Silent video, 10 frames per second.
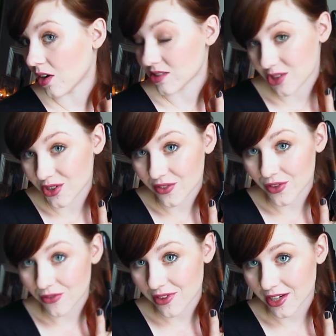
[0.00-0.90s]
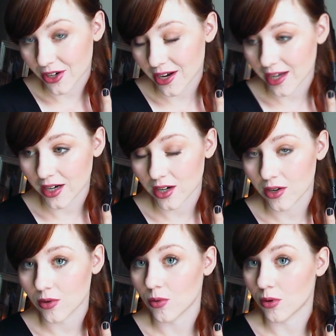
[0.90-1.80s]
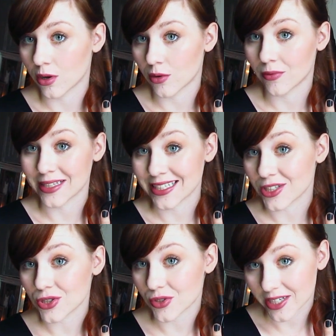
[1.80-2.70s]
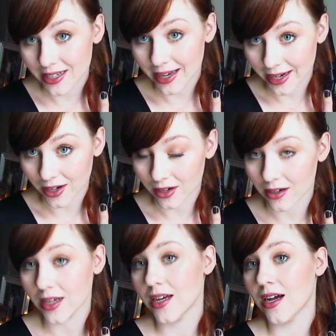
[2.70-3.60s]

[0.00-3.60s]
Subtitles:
Also, if you have thicker hair or really straight hair,